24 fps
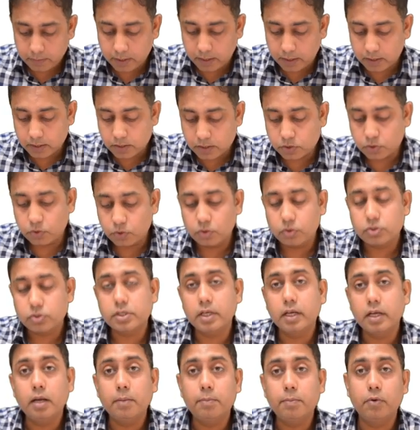That is
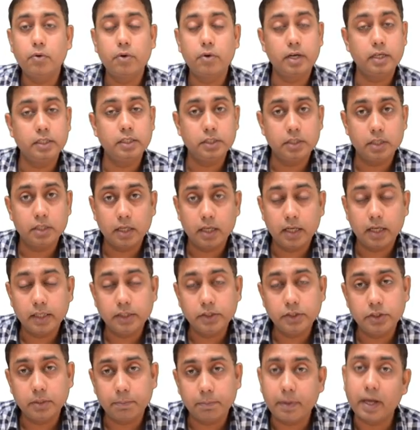Singapore
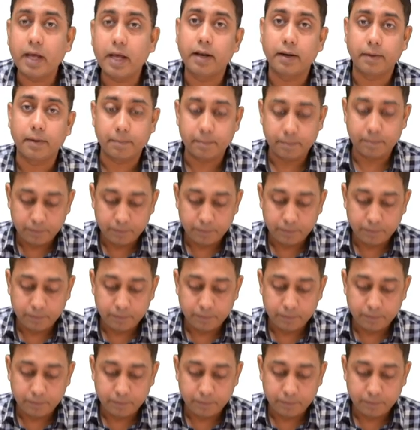and Japan.